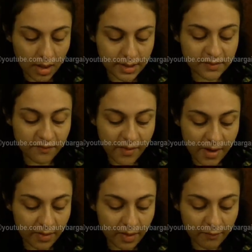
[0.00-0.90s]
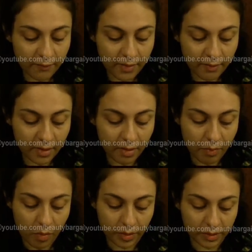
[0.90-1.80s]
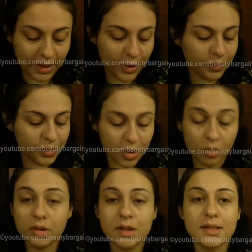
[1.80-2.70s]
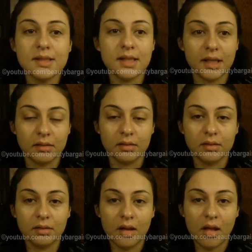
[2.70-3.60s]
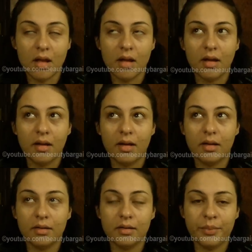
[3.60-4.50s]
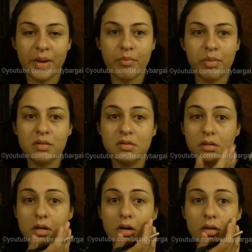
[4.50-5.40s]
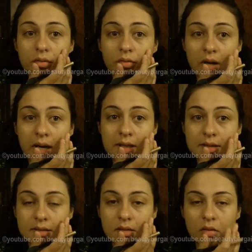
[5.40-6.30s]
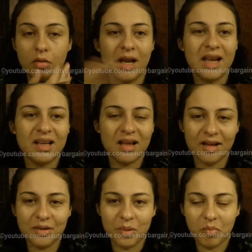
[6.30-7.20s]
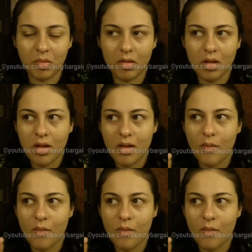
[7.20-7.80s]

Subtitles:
It's very, very important that you don't conceal pimples that are raised or any kind of pimple